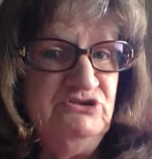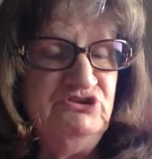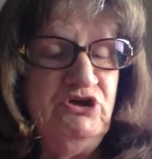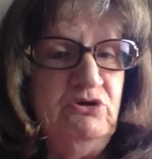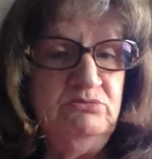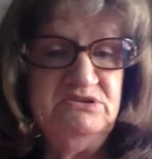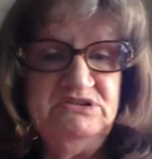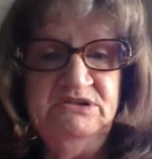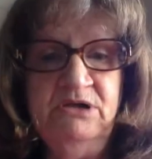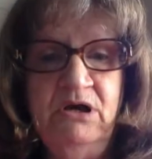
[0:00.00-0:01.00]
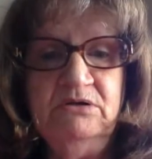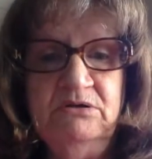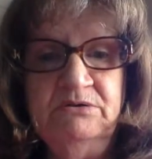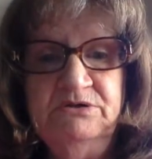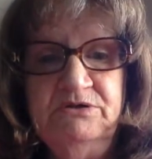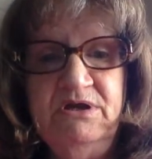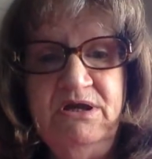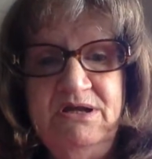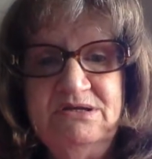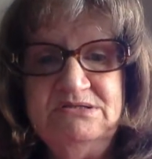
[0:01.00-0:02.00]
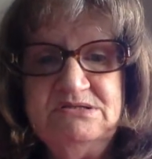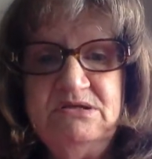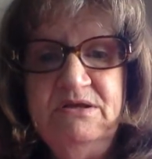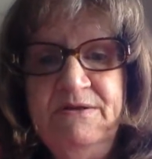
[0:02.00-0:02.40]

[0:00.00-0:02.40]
of jokes and knock on their heads,